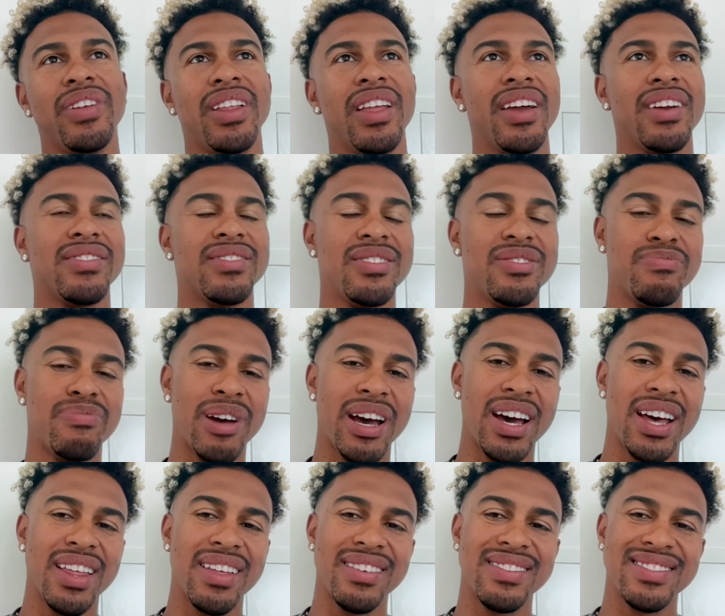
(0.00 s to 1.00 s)
thinks he's
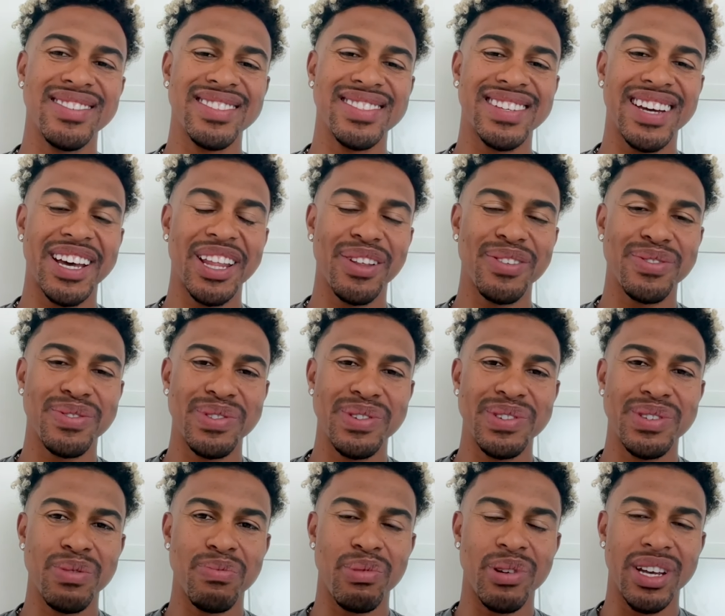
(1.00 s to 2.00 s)
bad, he's entitled to
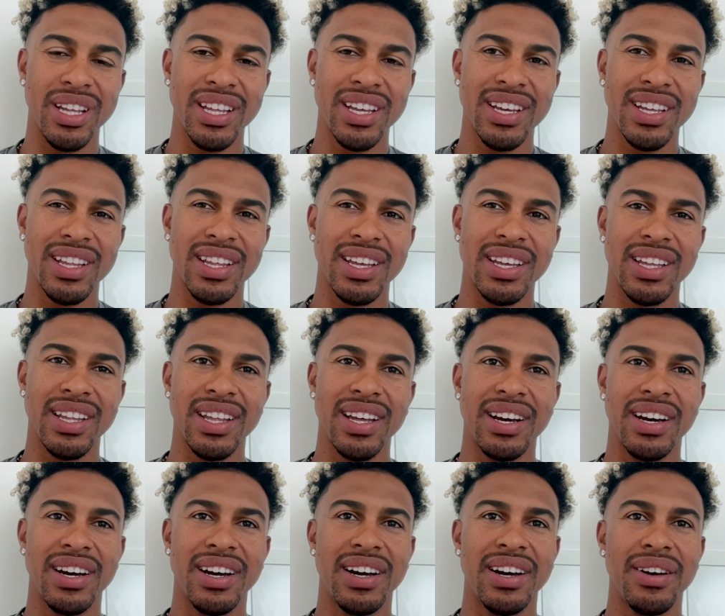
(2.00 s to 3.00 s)
his opinion.
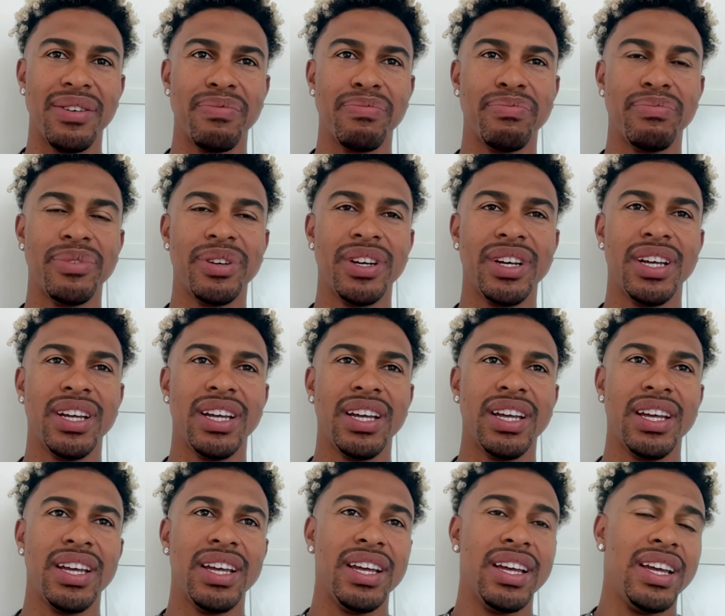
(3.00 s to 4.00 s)
And,
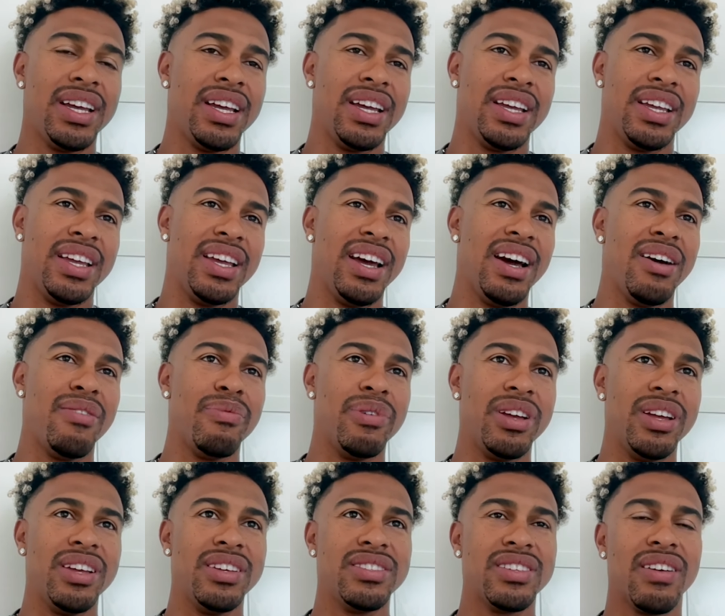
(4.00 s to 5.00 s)

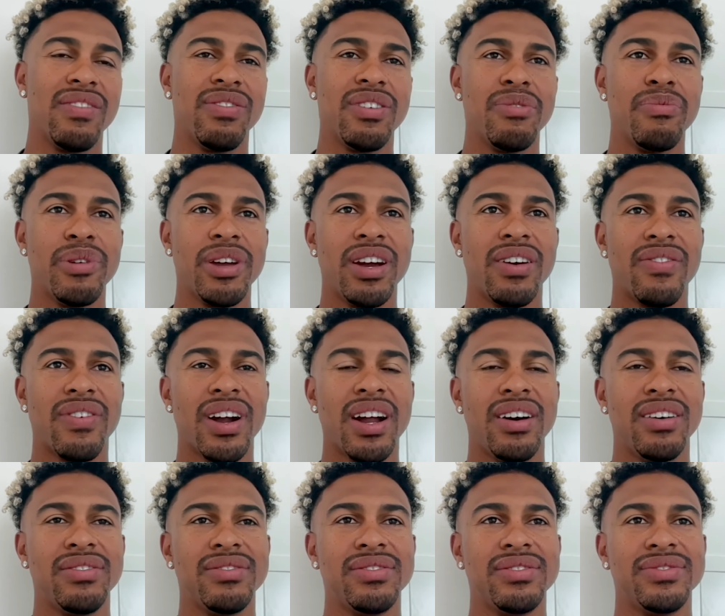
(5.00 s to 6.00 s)
he's definitely been
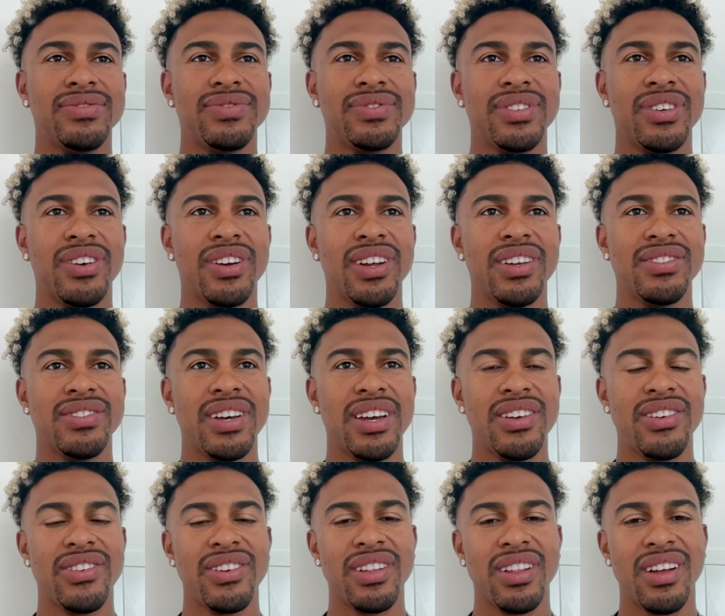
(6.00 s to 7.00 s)
around the
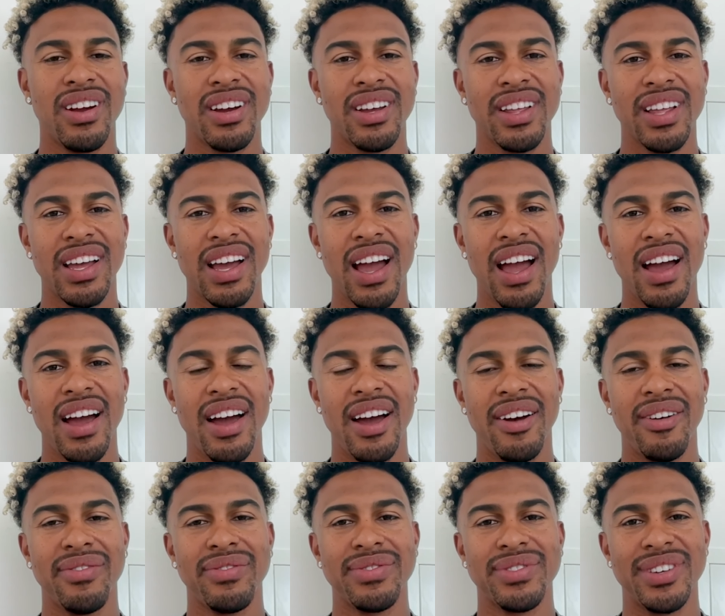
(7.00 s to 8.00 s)
organization longer than I
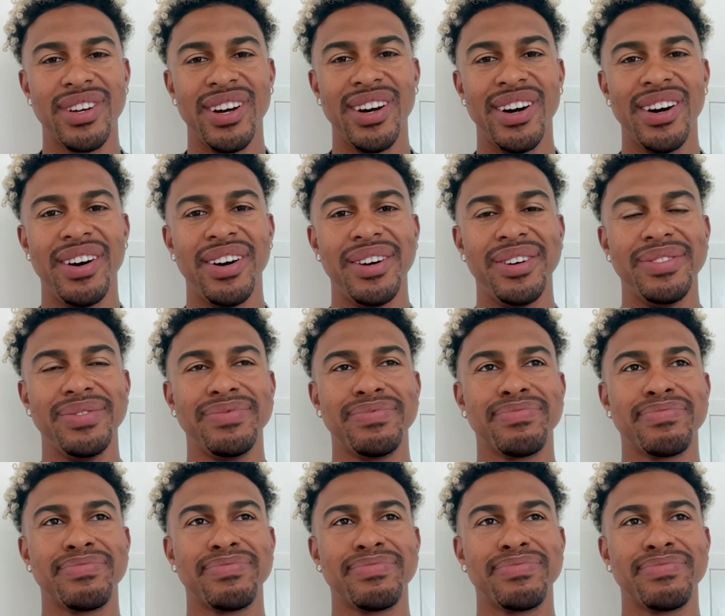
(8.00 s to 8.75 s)
have. So,